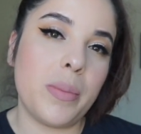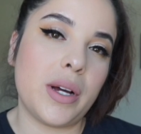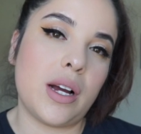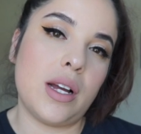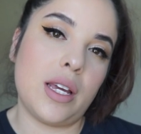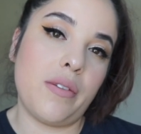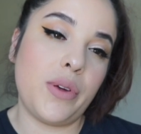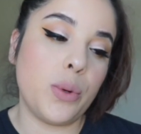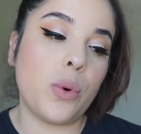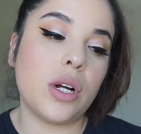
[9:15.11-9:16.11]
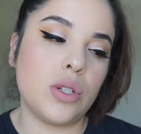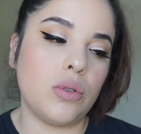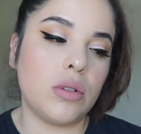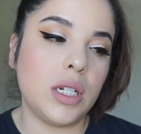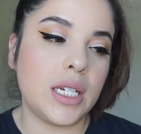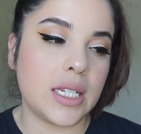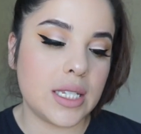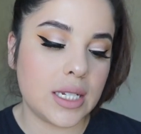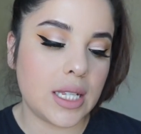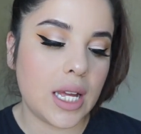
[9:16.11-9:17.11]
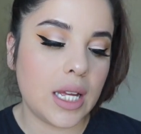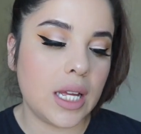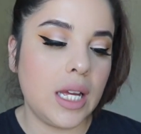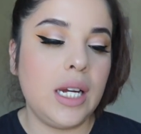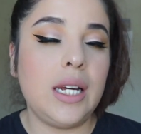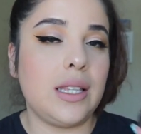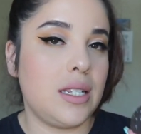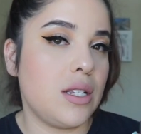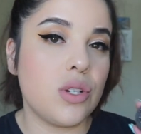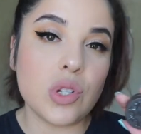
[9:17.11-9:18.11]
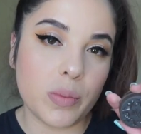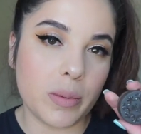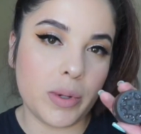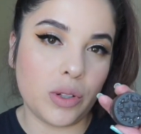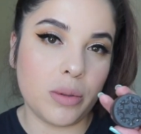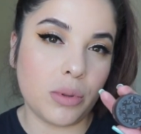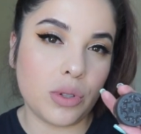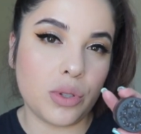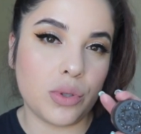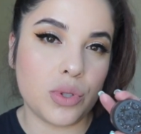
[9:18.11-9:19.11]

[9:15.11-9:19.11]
but if you are totally into that, this is super buildable too.